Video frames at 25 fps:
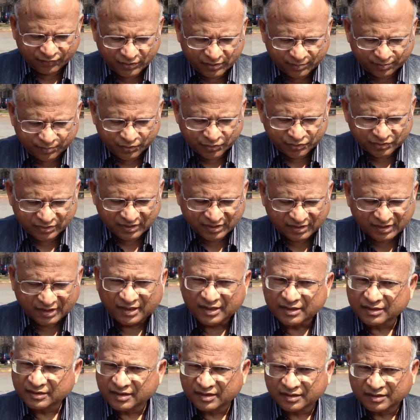We put the
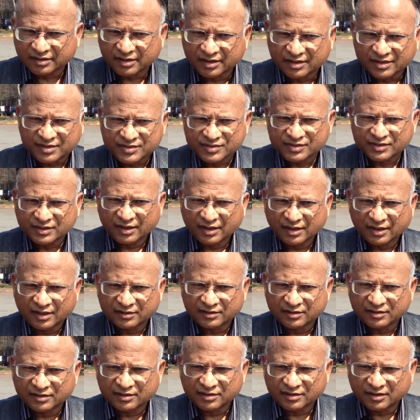layer thickness
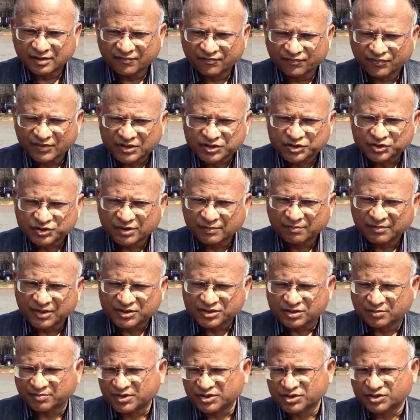and the deflection
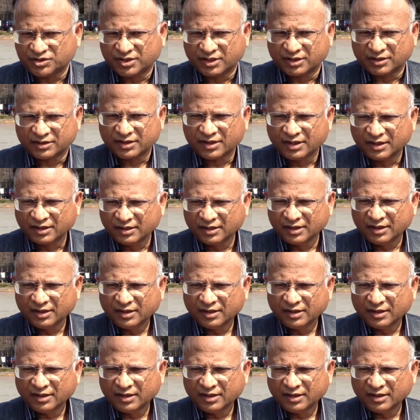measurements data.